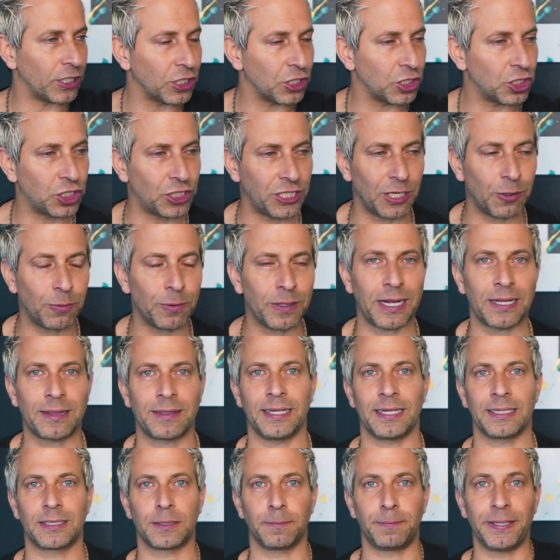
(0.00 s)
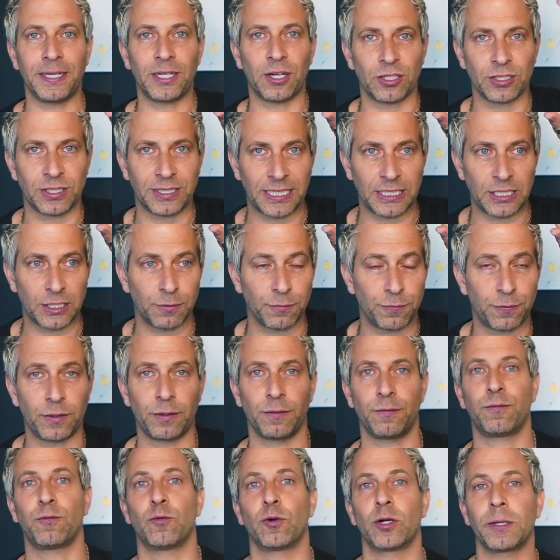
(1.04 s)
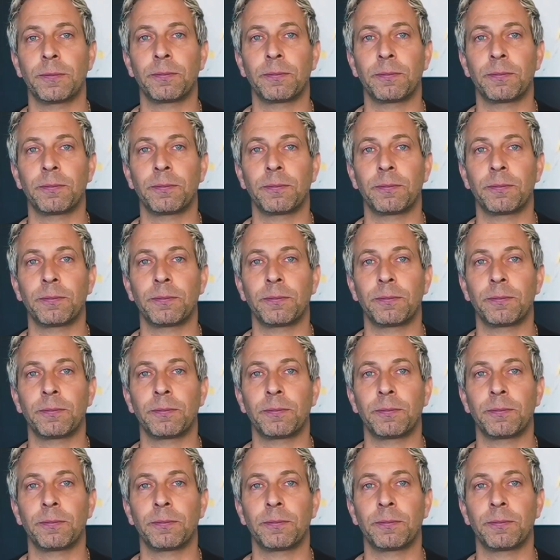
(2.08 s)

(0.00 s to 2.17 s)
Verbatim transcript: to share what I think to being on stage in front of 40